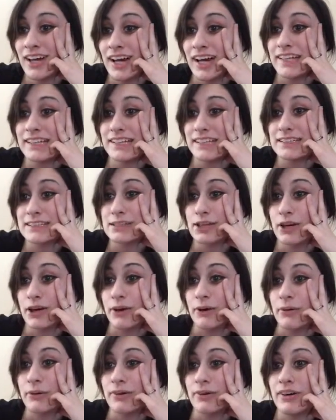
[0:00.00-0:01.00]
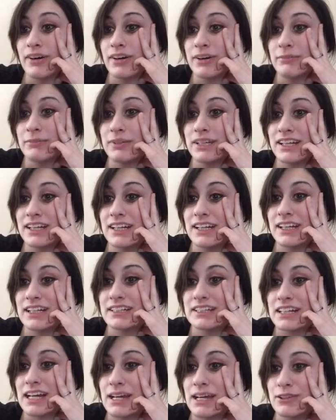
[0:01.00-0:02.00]
I think so.
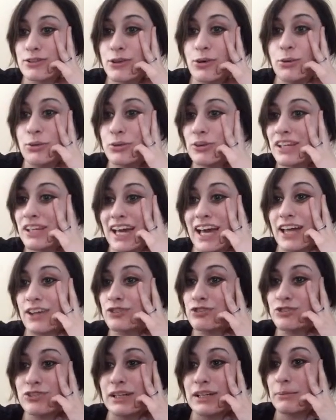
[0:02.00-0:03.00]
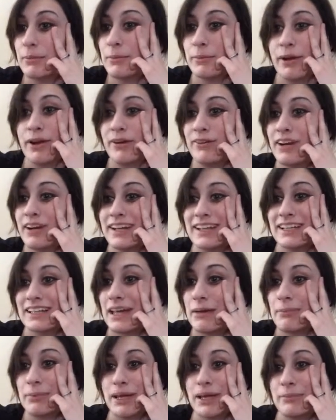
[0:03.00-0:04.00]
Because I totally had a dream about writing
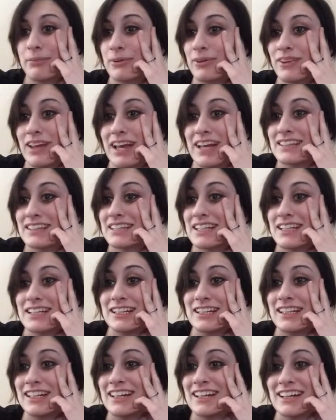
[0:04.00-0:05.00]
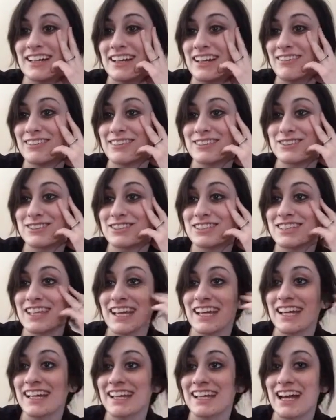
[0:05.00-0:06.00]
that paper last night, and then it was just
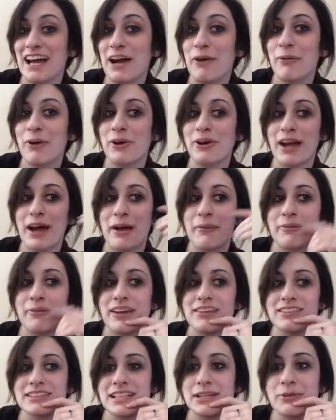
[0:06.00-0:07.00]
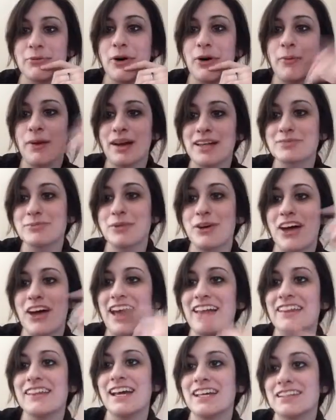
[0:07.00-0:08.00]
like, I woke up and I was like, well, might as well
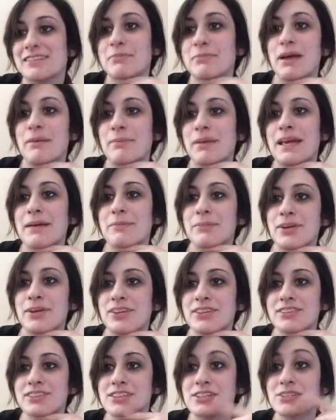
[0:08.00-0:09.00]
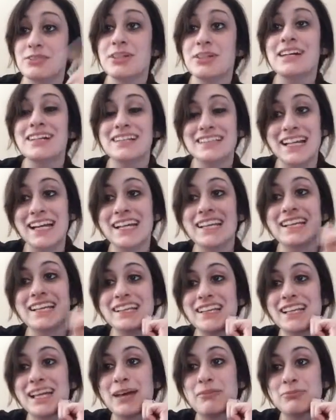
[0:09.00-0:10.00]
add that to my paper. So
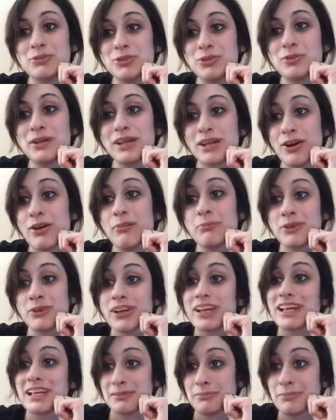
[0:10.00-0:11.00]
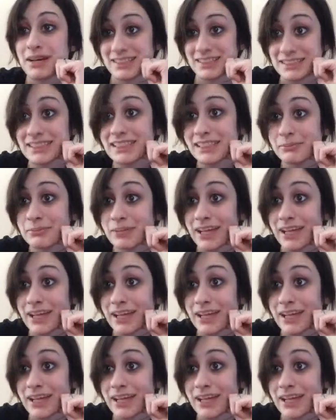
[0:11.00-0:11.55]
technically I'm doing homework in my sleep